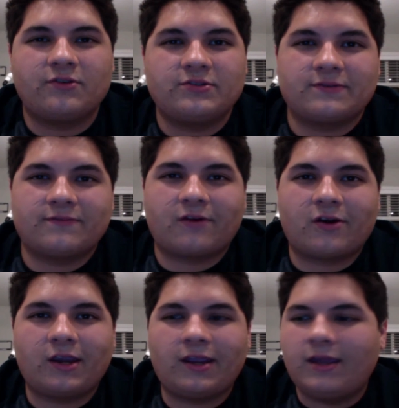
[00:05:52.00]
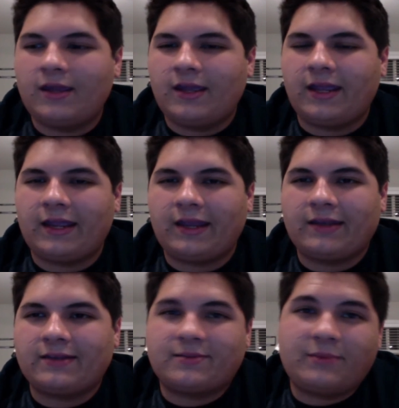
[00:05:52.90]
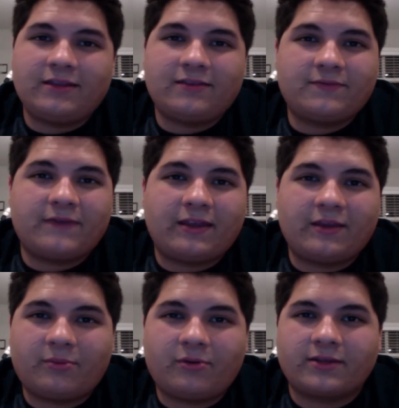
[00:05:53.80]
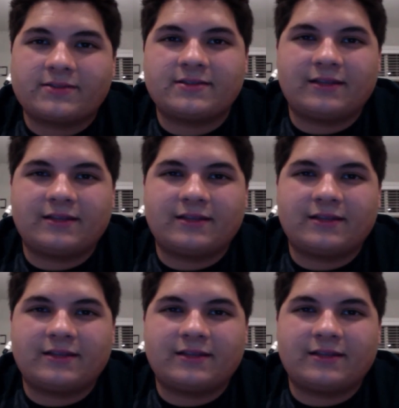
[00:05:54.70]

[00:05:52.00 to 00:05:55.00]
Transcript: Safari, and to me, they're valid points.